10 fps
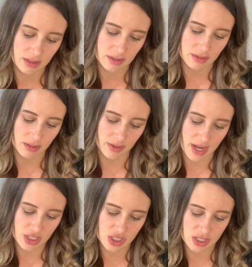So yeah,
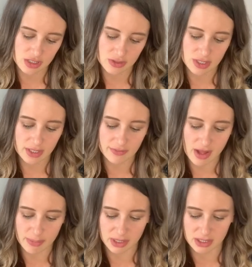she has really
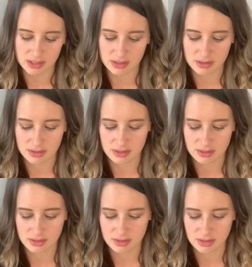floppy
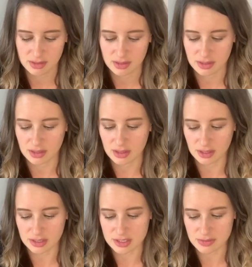
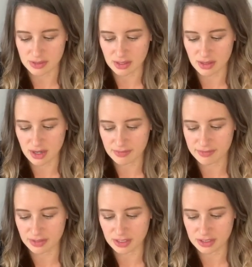ears with a lot of
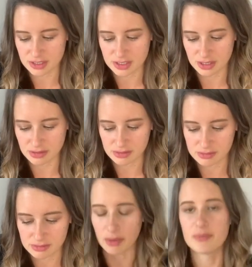fur
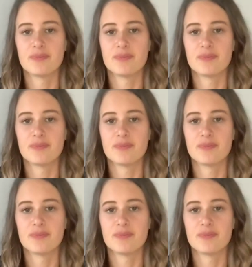too.